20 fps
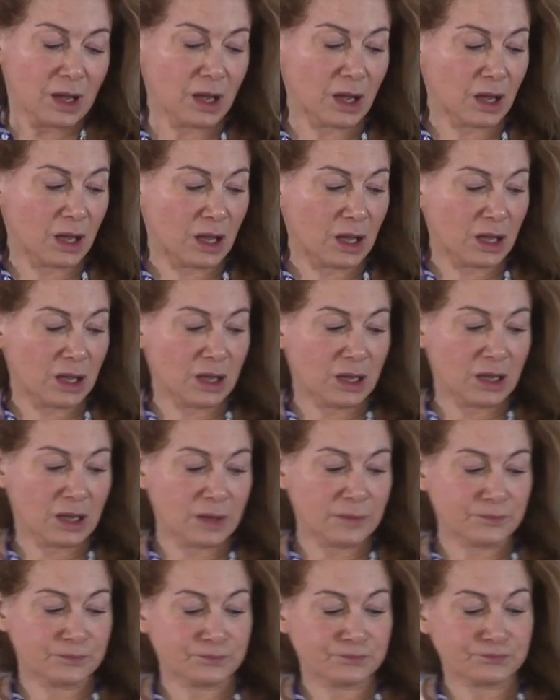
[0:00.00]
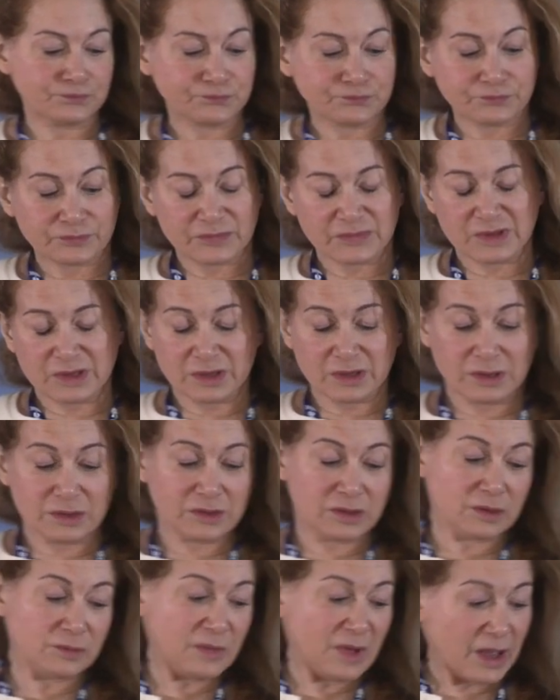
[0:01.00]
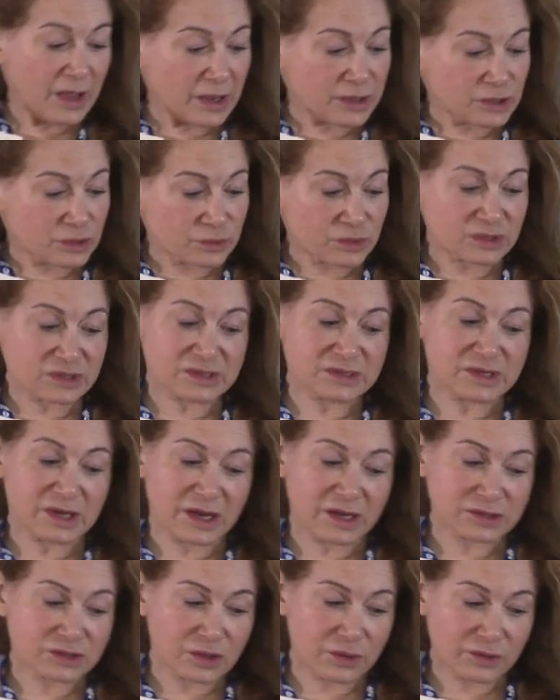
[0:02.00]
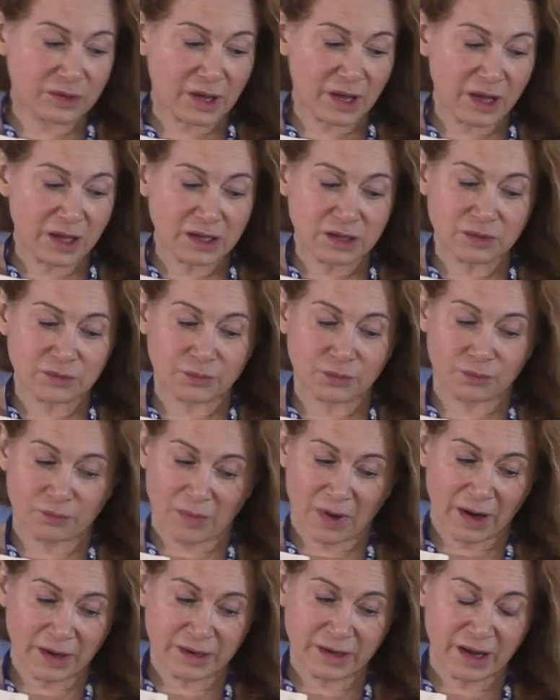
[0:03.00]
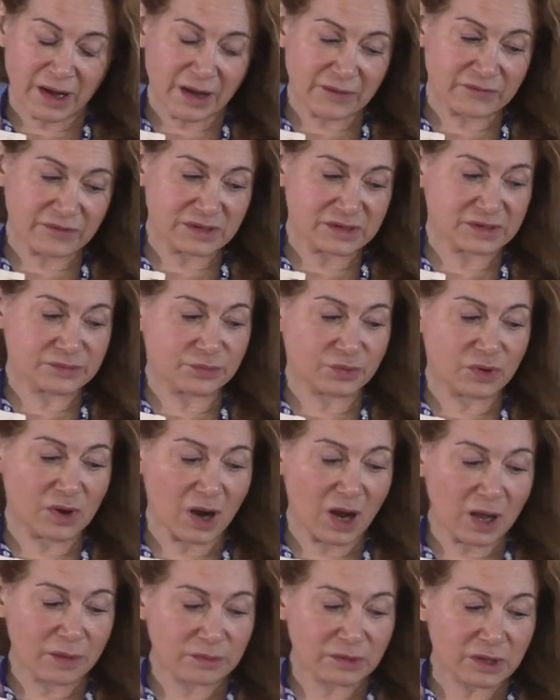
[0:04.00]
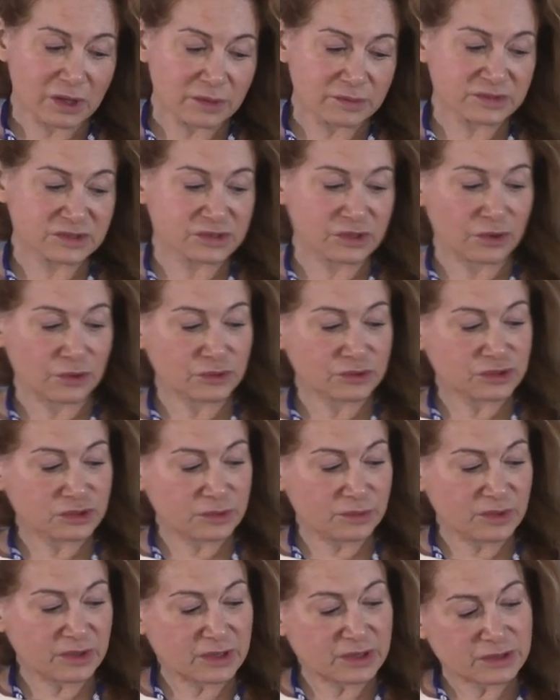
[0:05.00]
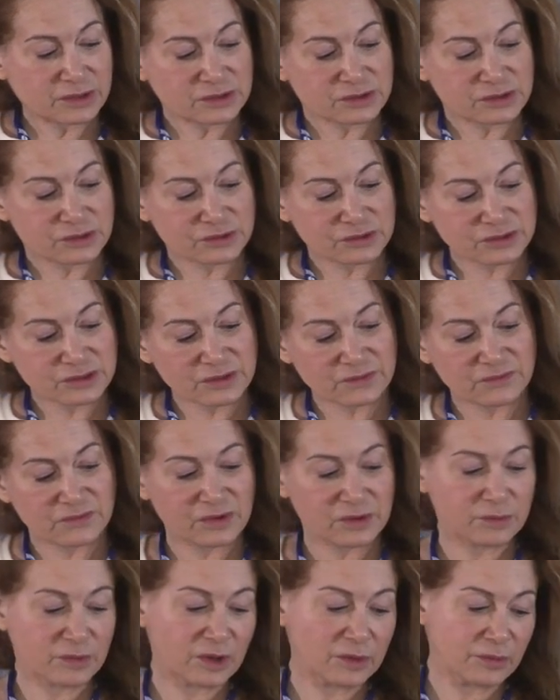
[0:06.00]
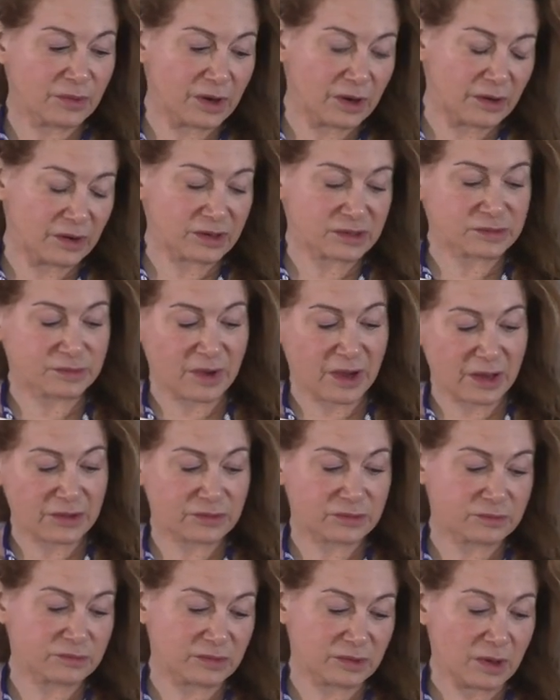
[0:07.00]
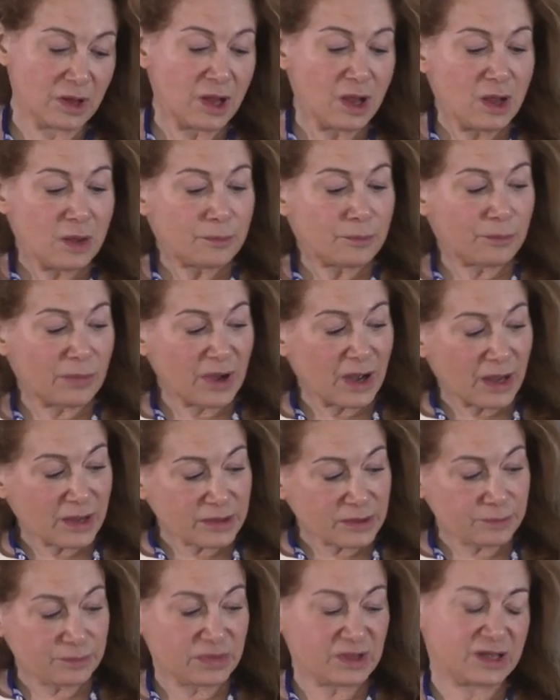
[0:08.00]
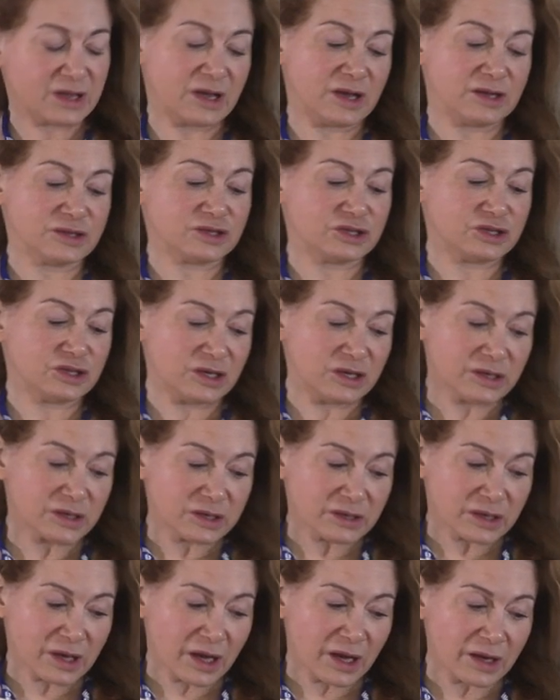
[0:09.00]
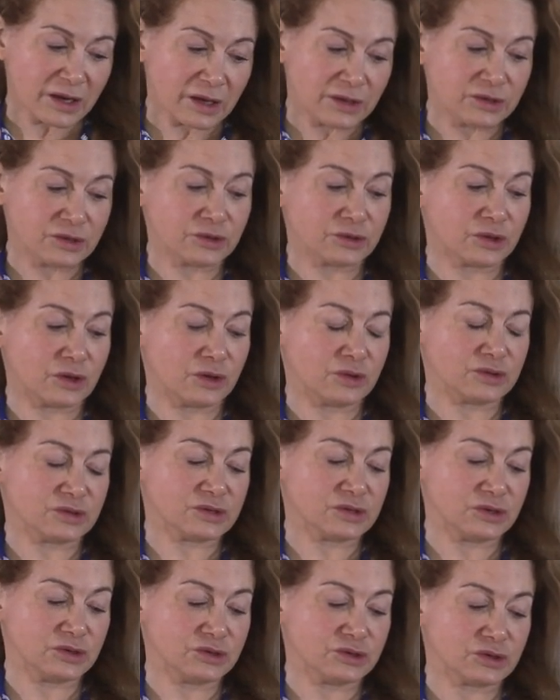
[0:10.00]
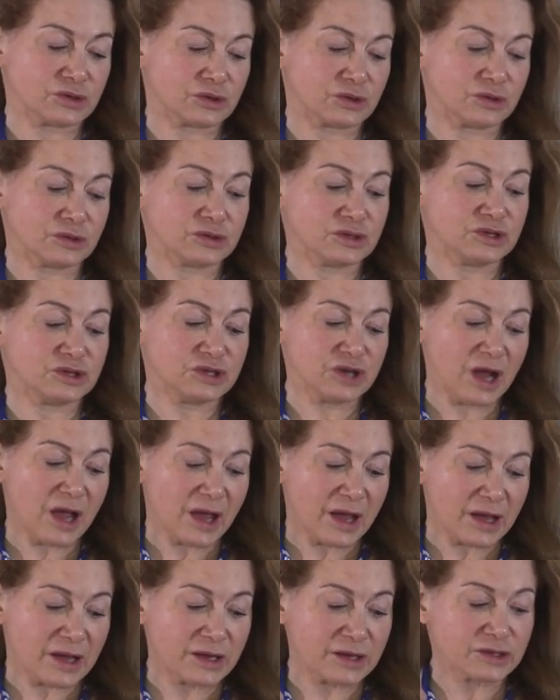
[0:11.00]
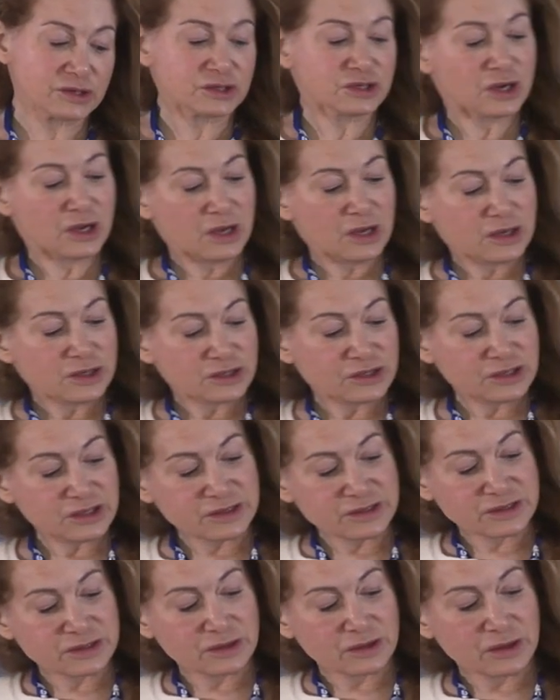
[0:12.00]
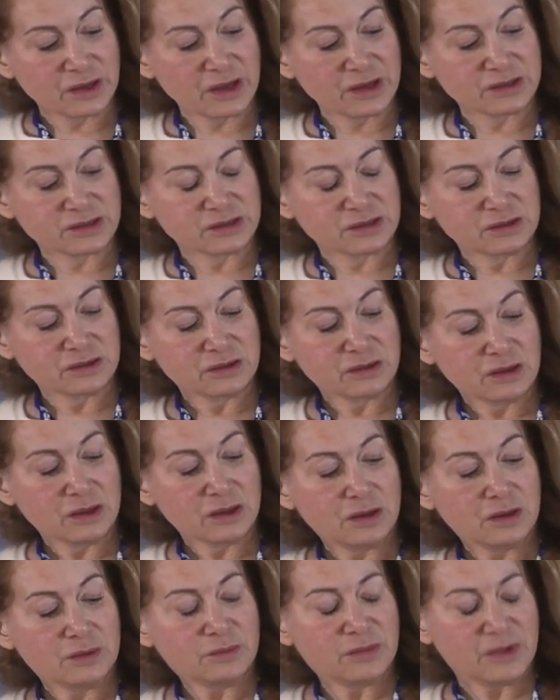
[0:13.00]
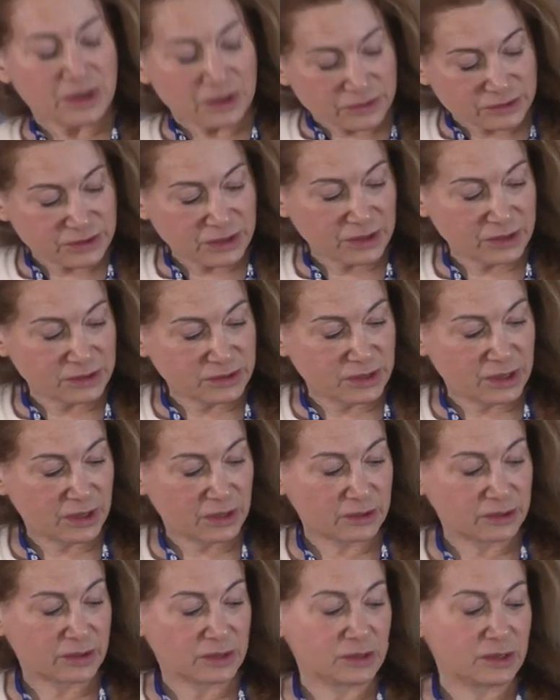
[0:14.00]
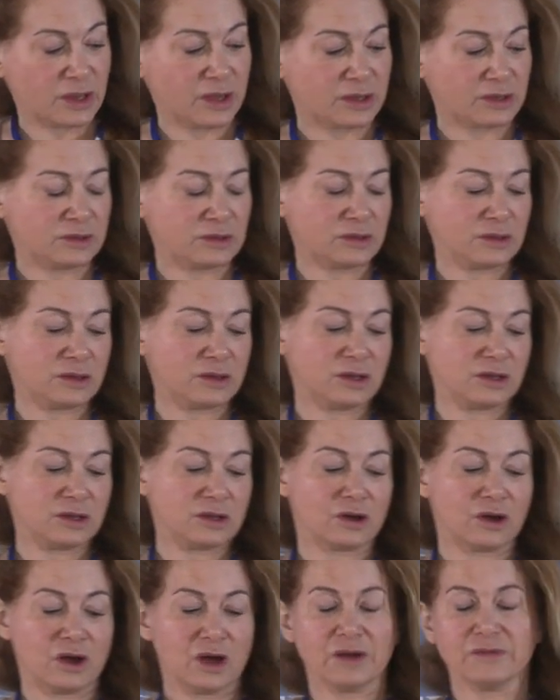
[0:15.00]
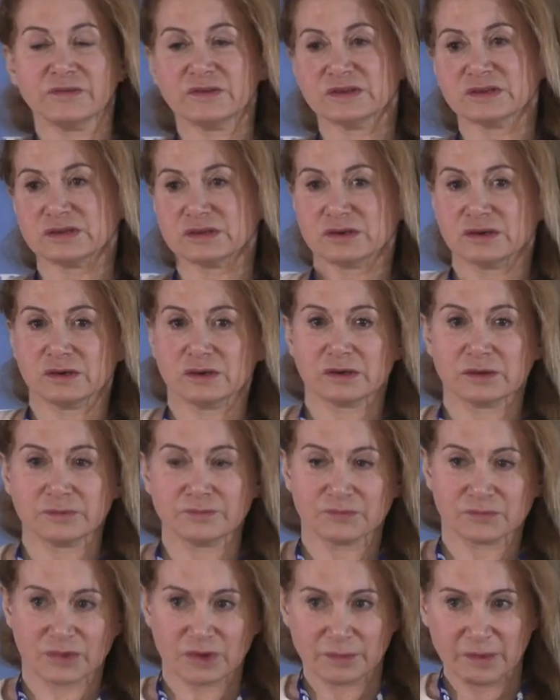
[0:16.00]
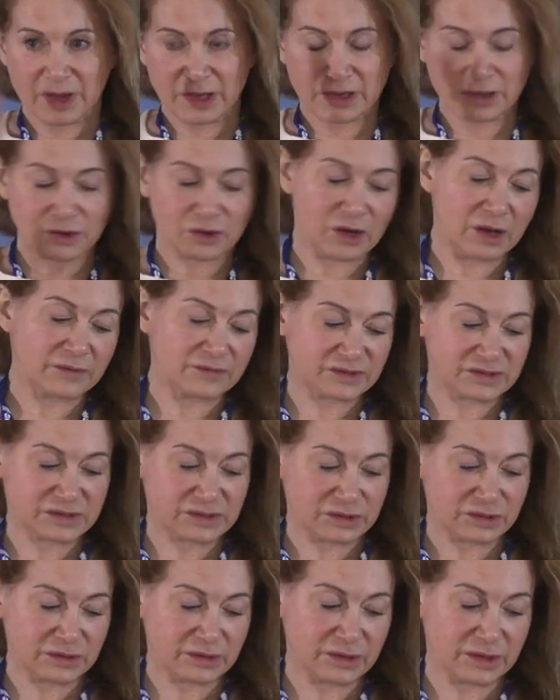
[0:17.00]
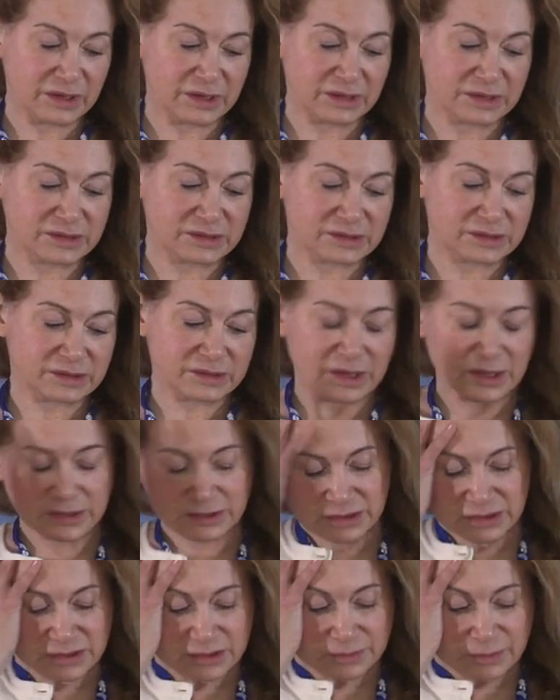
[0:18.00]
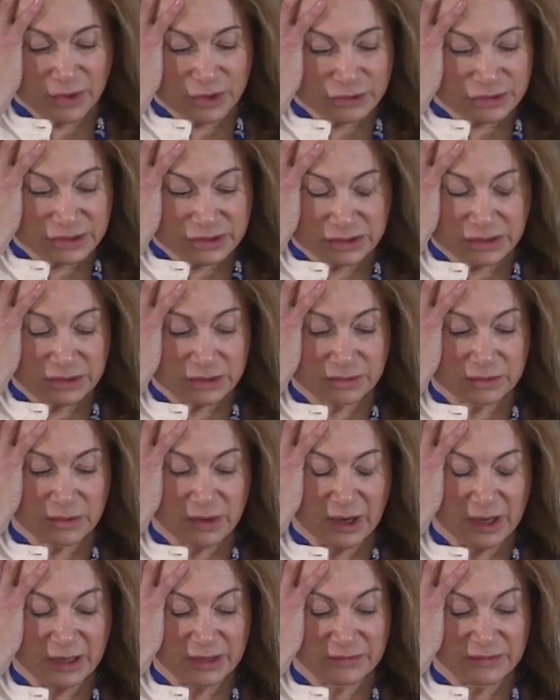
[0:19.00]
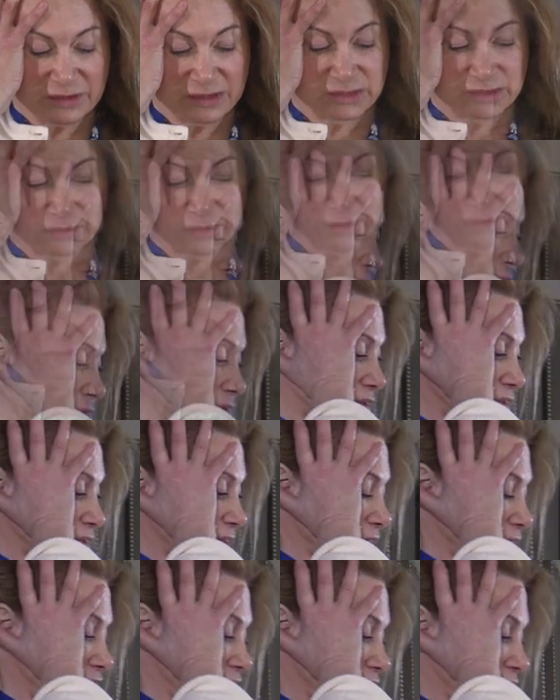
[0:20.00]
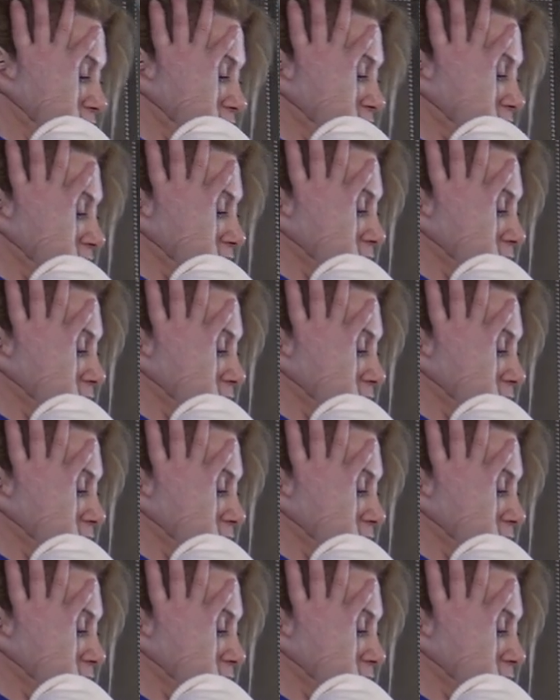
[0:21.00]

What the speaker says: The manual says, okay, you might have this problem. Soldier begins using female barracks bathroom, but because she did not undergo surgical change, she still has male genitalia. And the officer, commanding officer, is then supposed to do kind of a struggle session with